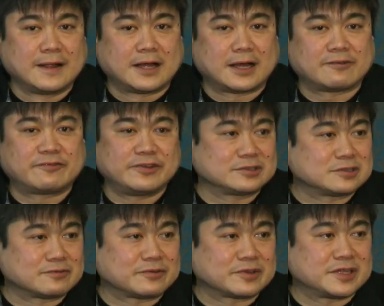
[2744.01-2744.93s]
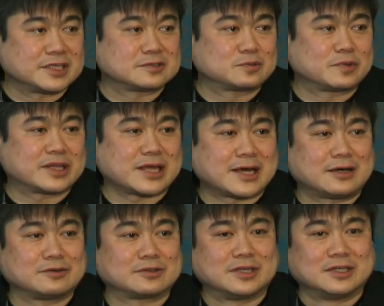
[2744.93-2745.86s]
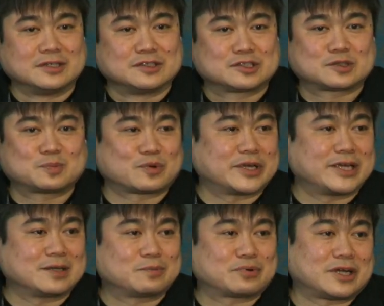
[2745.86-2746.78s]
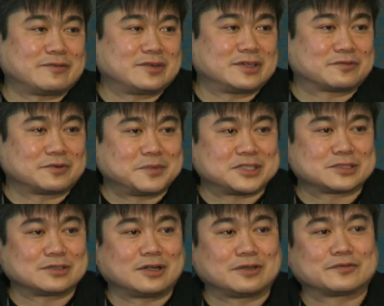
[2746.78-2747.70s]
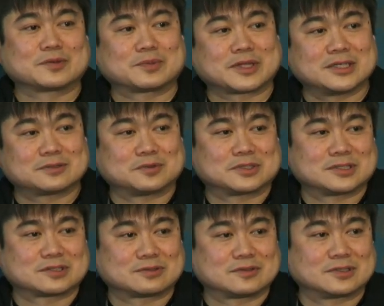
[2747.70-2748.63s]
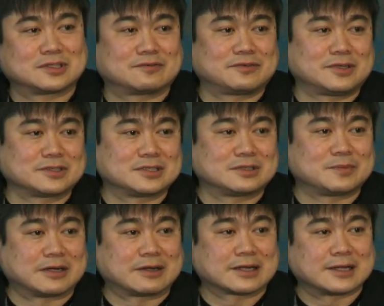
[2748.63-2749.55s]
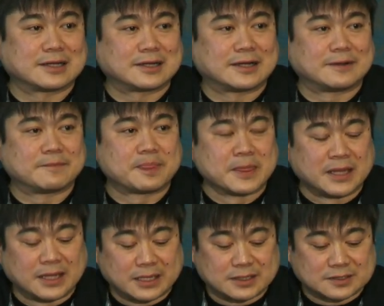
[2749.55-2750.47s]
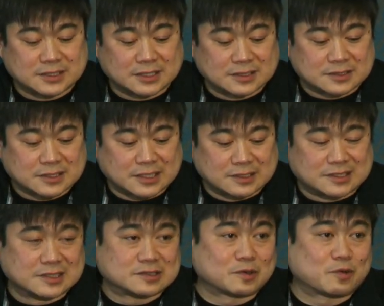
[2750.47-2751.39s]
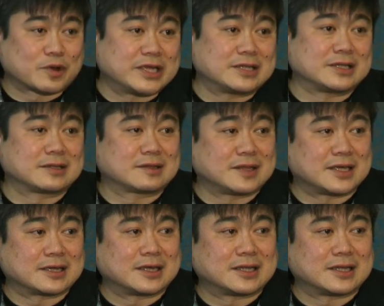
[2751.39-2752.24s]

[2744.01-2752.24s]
uh filter for things without spraying private information all over the place, which is sort of the default in America, um, is, is, is, is a great thing.